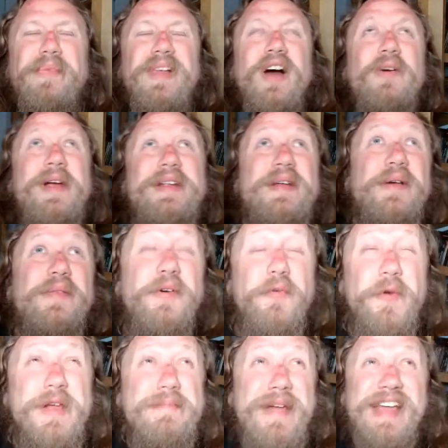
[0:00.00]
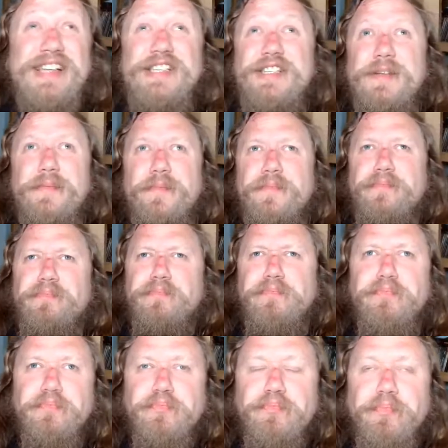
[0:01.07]
All right, the remakes.
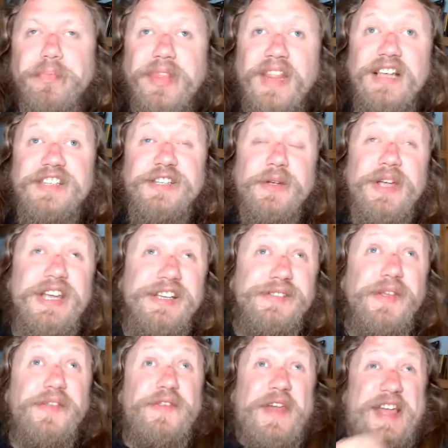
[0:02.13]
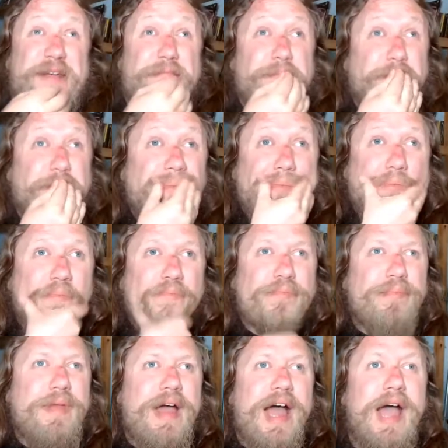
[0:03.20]
So here's the thing.
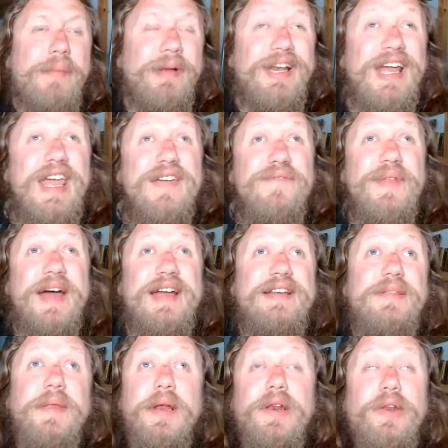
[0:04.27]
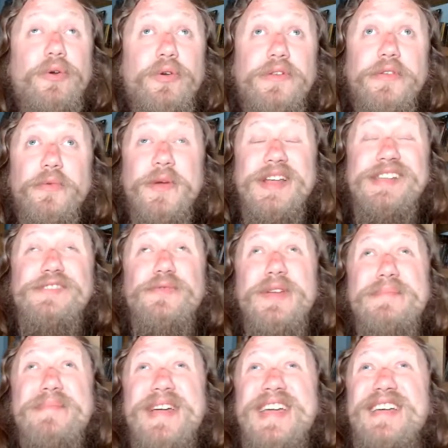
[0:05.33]
I believe that the Lord of the Rings
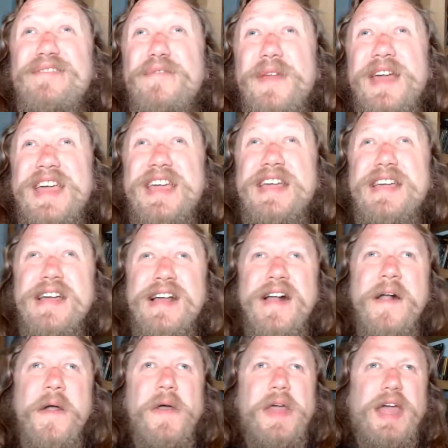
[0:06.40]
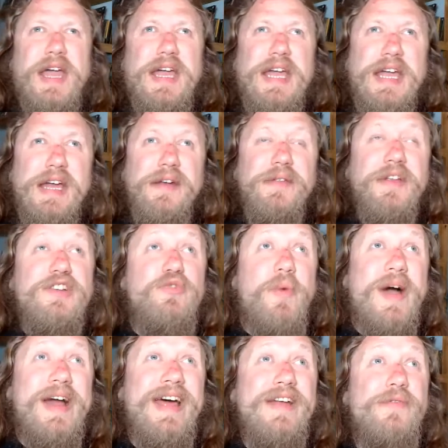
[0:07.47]
remake thing and the
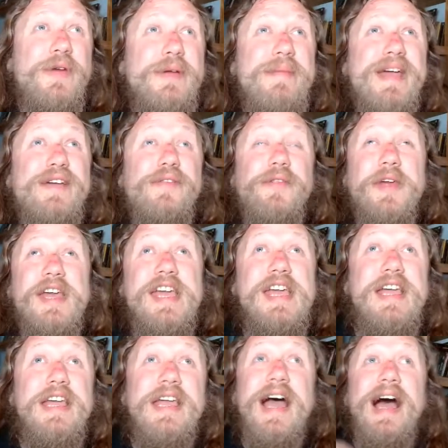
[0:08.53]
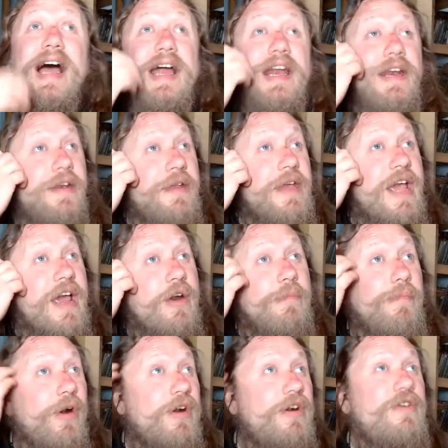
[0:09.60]
Twilight remake thing and the Harry
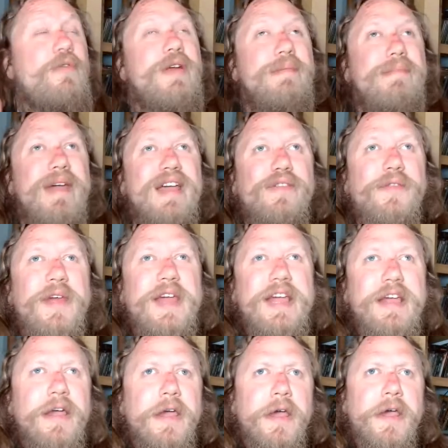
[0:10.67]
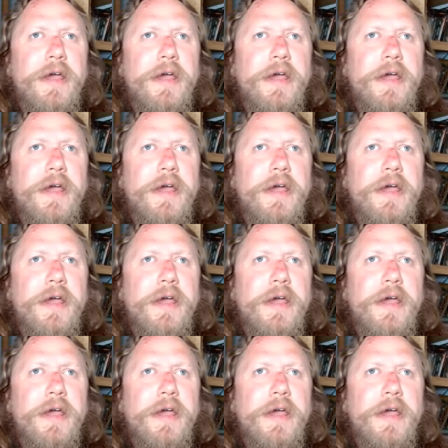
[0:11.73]
Potter remake thing